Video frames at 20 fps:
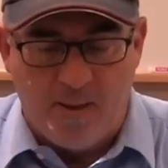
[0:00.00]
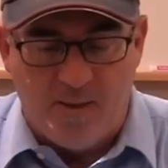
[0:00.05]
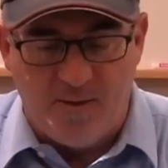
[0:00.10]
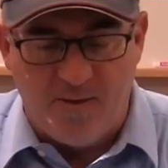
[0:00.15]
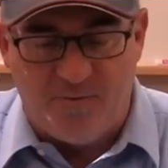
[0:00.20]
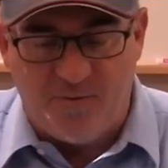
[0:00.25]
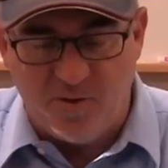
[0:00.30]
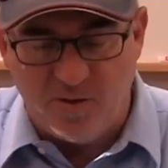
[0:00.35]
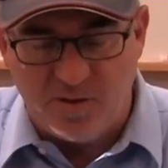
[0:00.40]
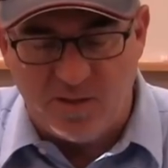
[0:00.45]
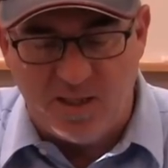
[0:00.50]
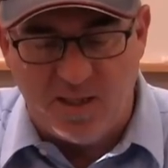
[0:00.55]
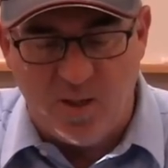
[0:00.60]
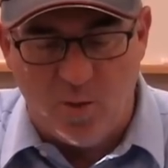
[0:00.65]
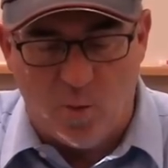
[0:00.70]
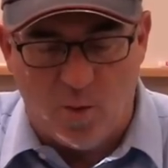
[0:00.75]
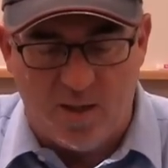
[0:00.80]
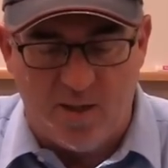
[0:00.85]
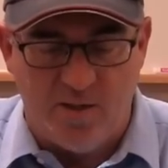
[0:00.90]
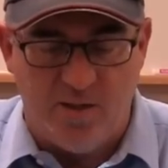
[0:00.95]
The first thing
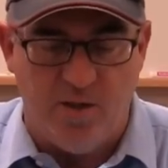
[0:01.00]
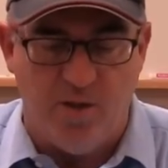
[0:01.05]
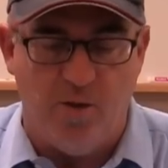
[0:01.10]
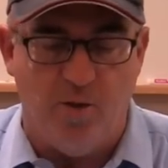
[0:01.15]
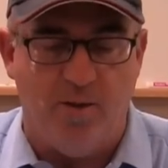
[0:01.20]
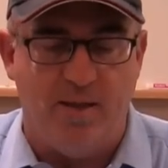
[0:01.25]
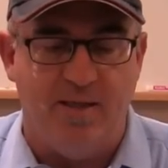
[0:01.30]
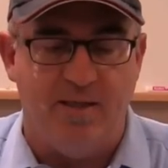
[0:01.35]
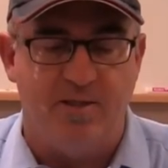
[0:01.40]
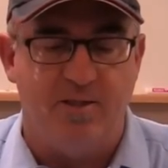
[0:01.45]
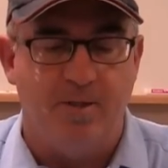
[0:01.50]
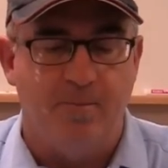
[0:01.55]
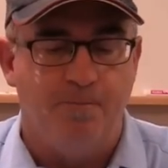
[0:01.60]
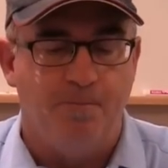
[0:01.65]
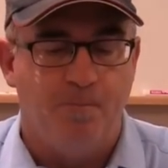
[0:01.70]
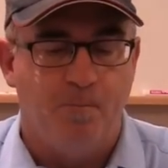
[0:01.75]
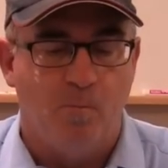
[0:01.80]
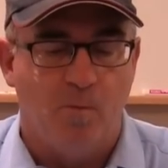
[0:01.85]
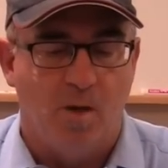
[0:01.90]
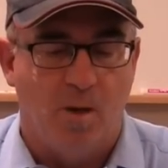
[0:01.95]
you want to do is,
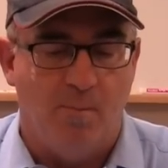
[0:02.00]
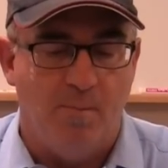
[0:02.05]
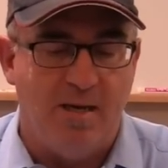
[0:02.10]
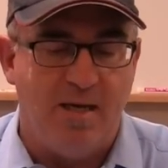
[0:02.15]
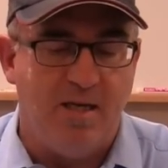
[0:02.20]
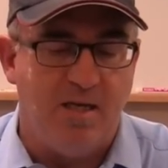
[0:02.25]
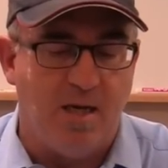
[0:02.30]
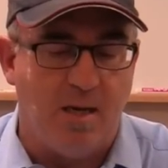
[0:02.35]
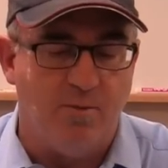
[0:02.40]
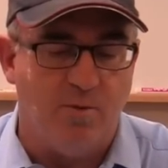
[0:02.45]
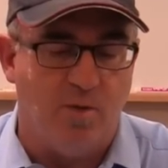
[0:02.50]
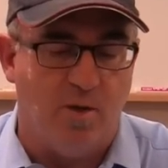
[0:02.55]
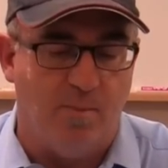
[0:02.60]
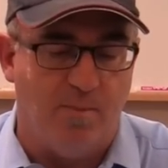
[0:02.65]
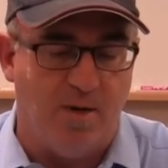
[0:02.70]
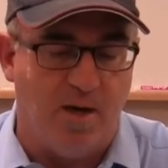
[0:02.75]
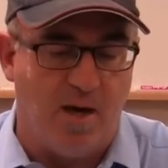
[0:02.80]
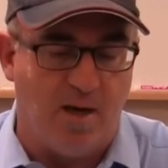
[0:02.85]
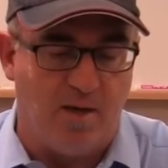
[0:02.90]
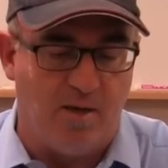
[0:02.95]
many times when a
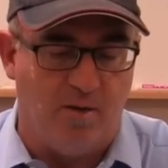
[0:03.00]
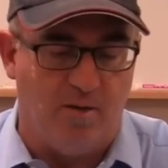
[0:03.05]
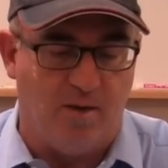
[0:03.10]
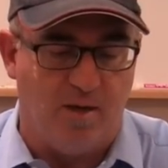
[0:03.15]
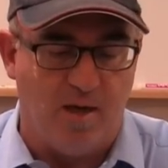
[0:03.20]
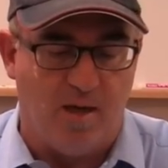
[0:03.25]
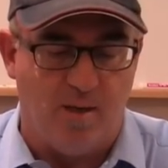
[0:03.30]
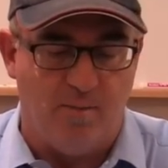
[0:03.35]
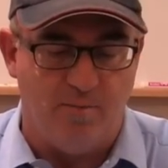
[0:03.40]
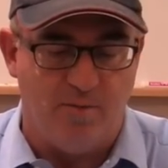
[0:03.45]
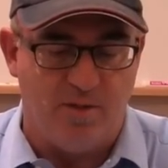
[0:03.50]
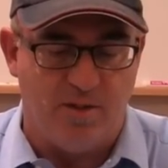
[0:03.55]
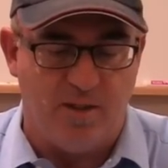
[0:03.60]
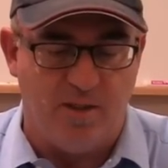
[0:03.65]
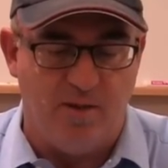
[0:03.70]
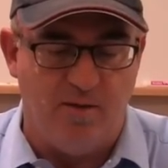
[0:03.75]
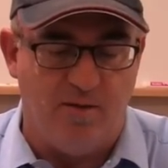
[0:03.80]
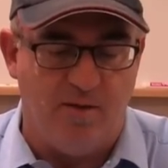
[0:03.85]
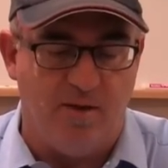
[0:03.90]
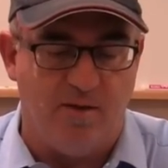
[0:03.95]
binocular comes,
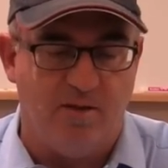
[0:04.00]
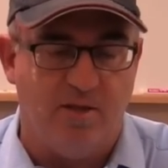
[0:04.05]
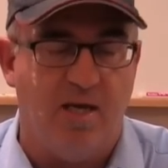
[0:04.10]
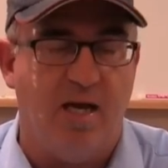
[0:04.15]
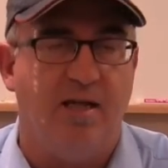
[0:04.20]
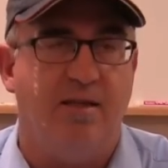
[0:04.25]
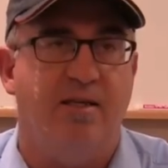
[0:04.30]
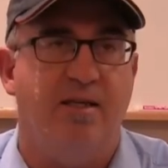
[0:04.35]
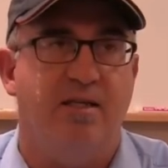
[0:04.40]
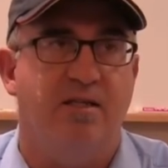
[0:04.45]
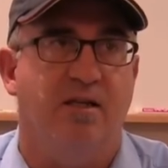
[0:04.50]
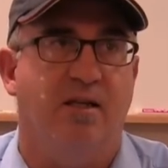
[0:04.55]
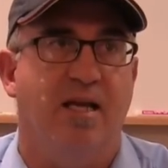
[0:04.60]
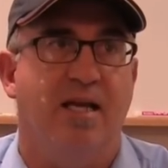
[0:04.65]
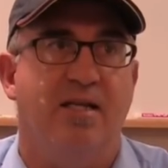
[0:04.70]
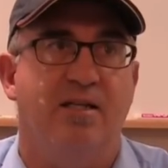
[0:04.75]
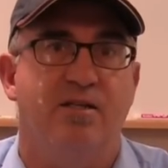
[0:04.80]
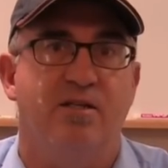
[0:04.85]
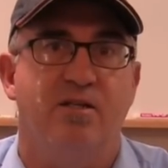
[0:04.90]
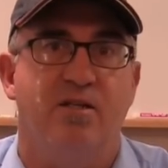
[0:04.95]
it's got these
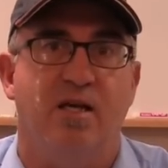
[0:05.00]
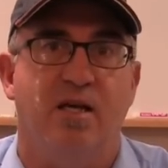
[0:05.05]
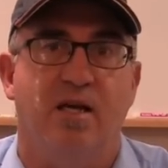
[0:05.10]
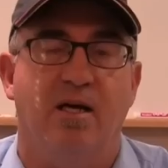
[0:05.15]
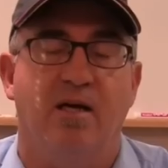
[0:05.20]
lens